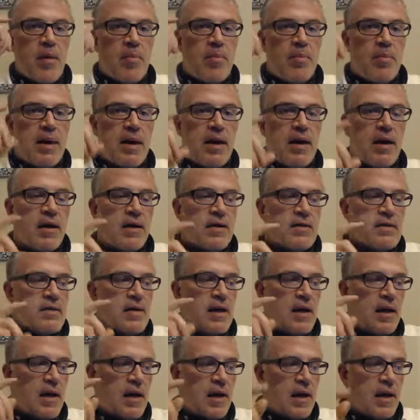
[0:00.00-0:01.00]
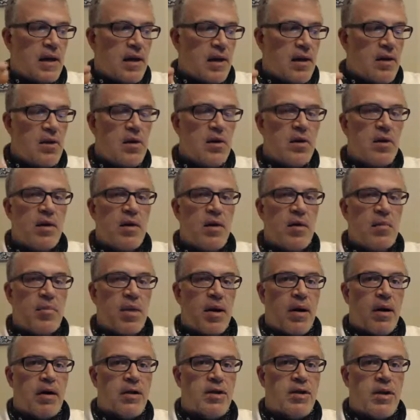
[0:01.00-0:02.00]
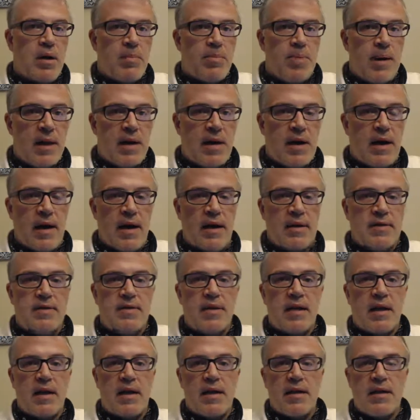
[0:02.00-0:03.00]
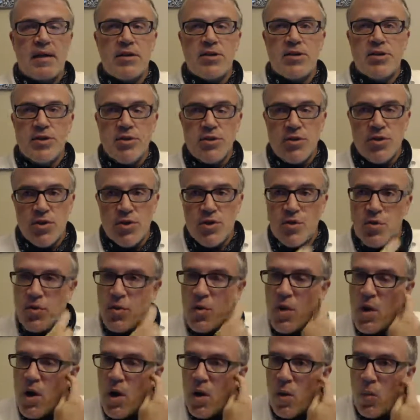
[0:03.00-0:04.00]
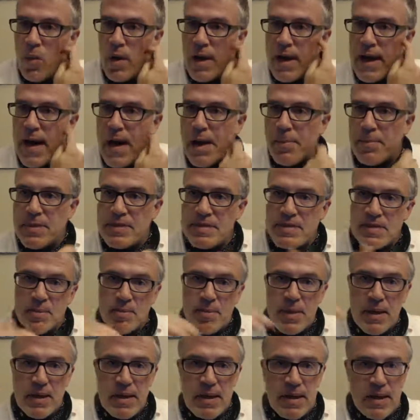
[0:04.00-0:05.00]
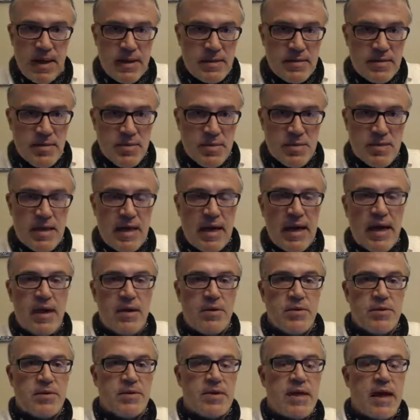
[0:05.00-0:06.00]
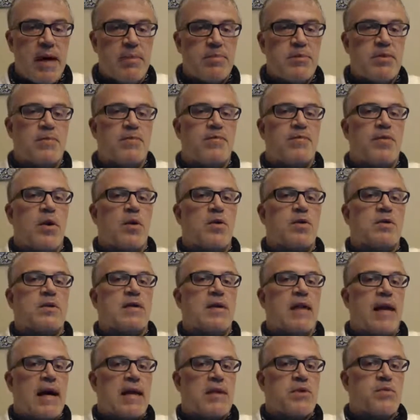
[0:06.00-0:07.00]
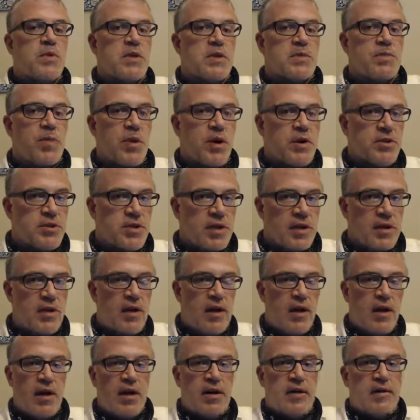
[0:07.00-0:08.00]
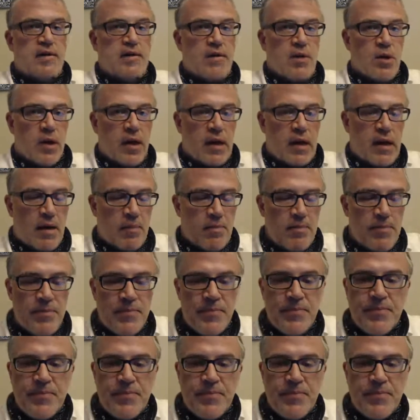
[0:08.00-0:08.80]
because in Parashat Pinchas, in addition to what happens to Pinchas, who's a guy who stabbed some folks in last week's Parsha, look it up,